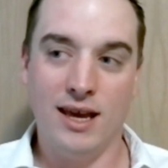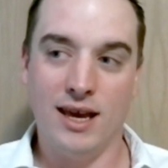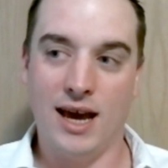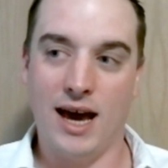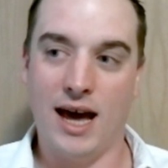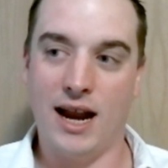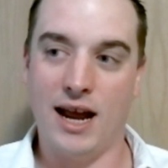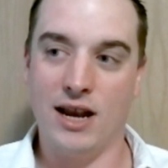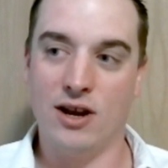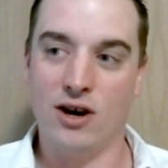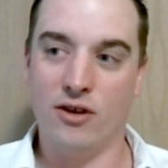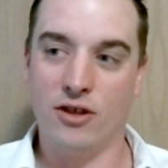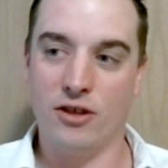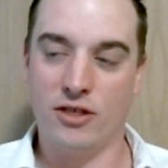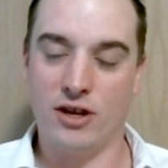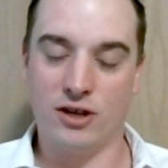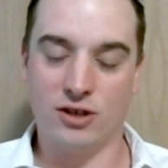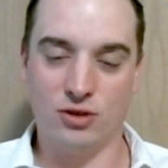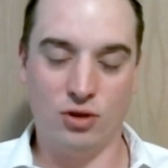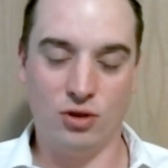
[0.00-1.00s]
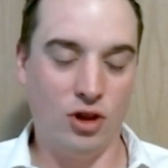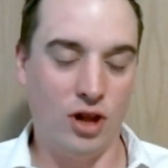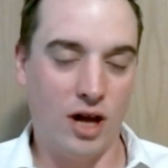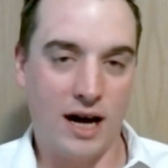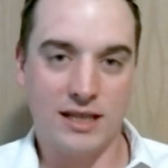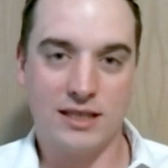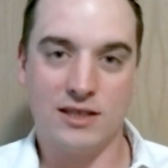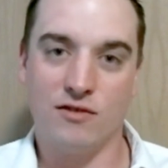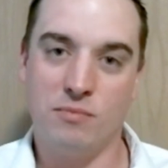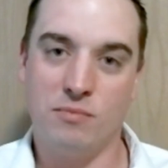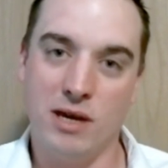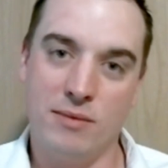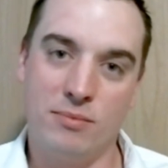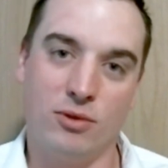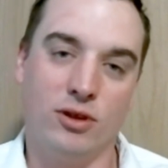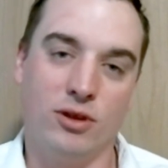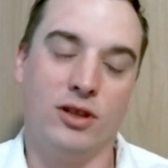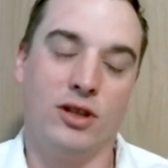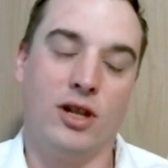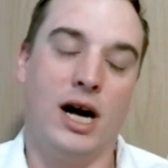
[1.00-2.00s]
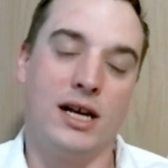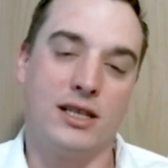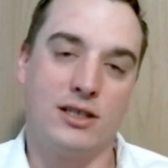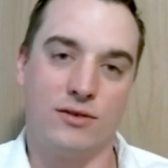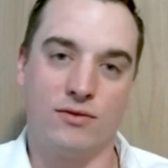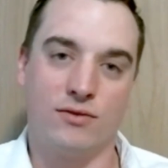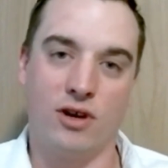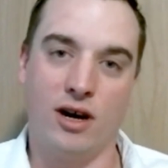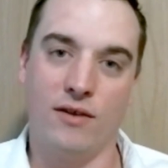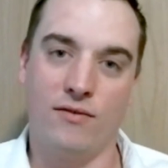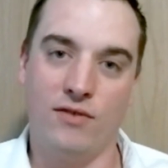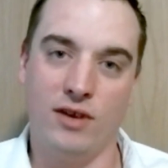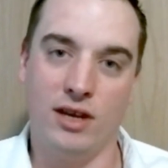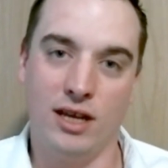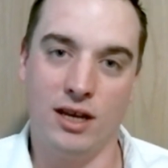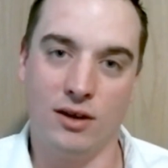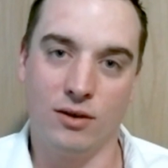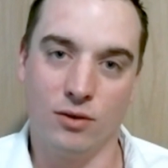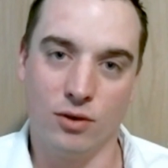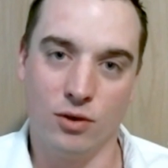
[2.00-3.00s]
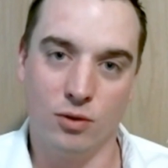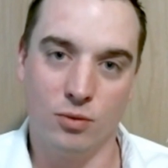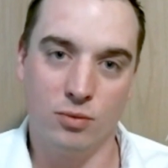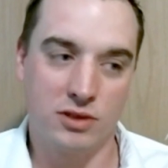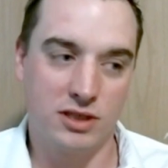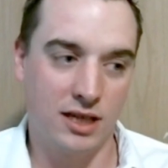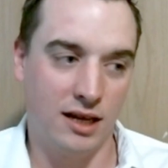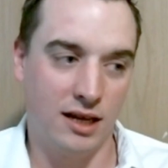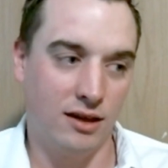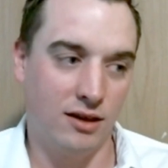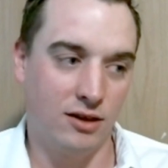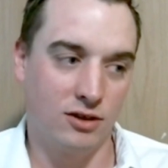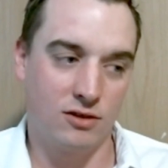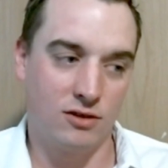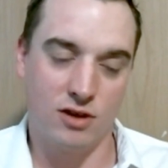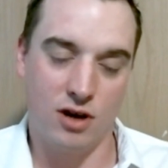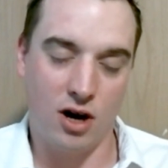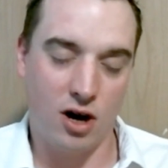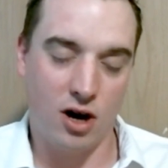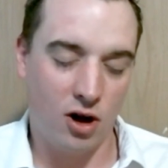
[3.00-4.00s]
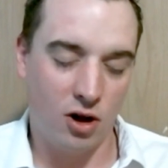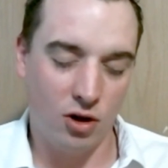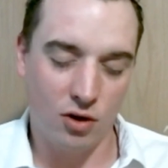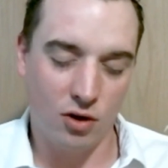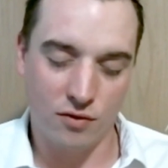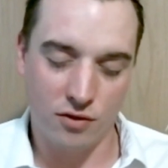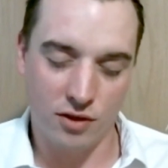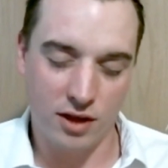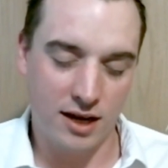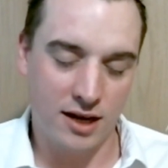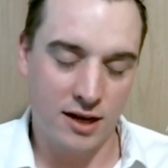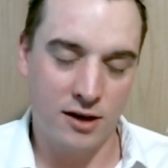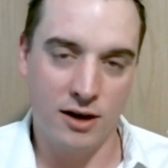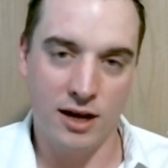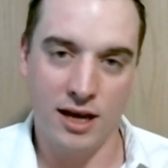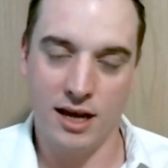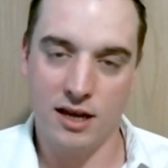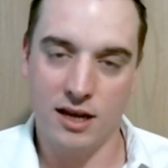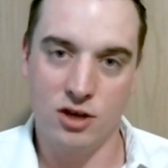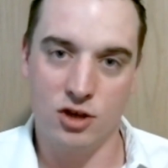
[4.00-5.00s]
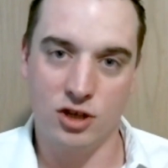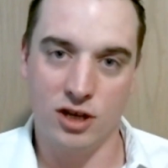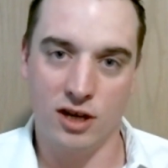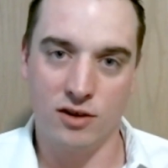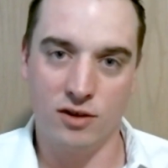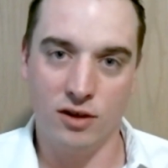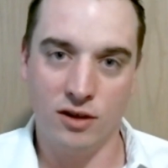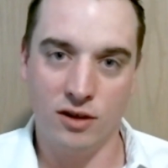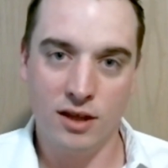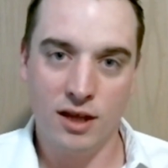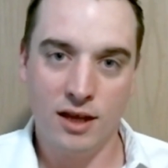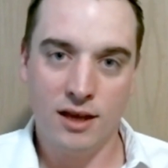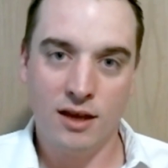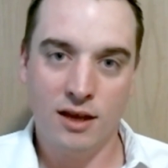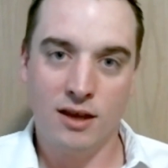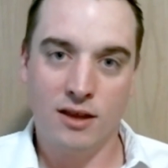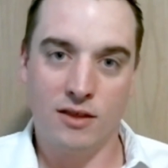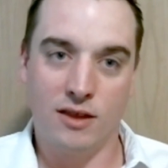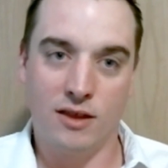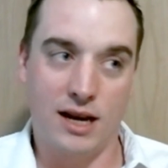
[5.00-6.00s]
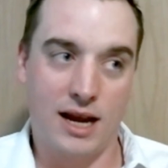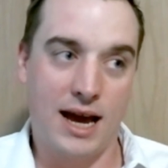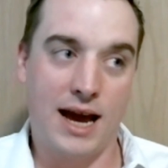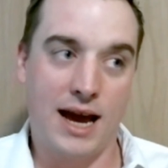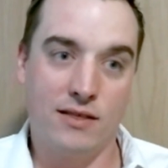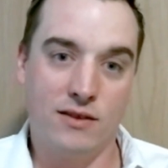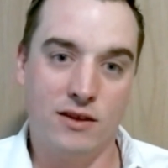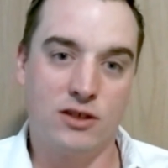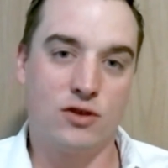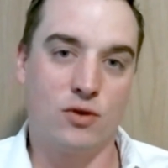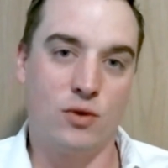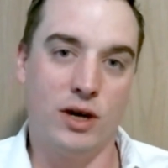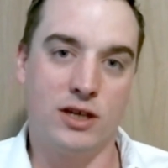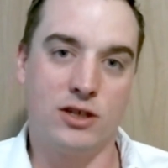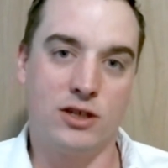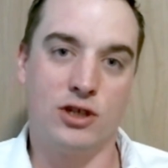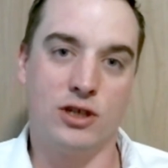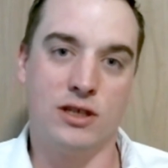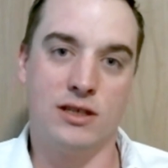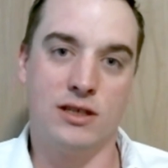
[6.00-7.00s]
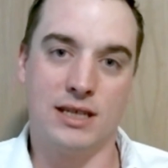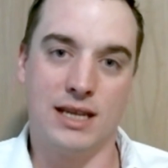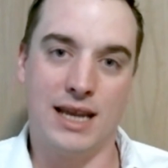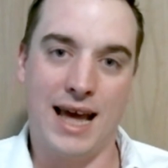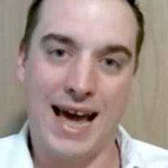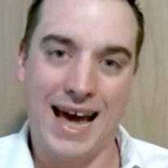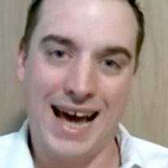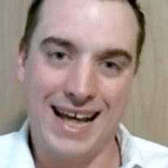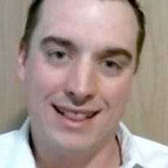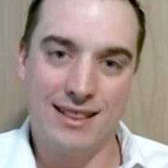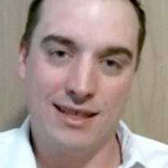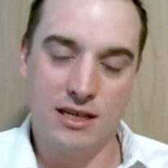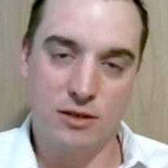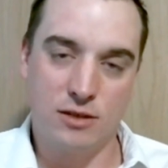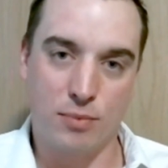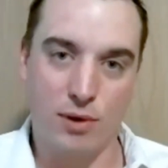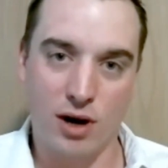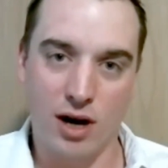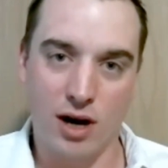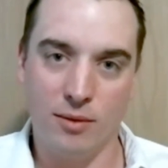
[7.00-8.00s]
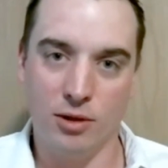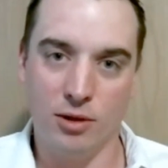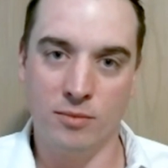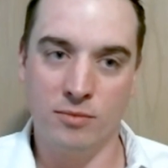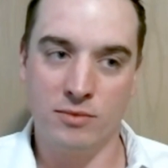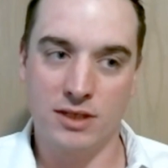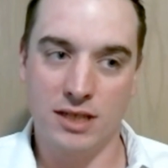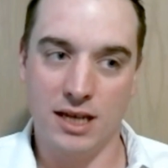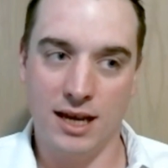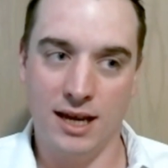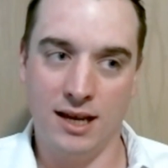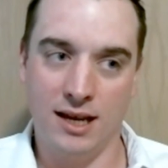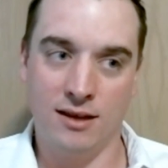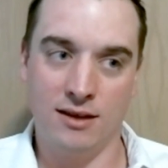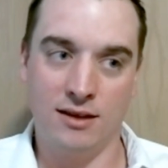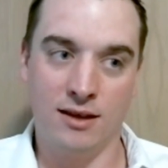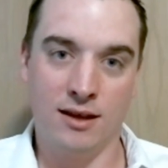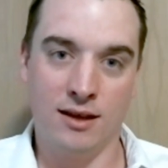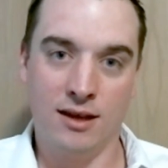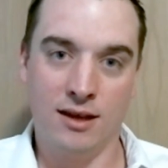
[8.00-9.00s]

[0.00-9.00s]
And I know that there's lots of people in lots of raw feeding groups and just all over the internet in general that had these questions and had these problems, and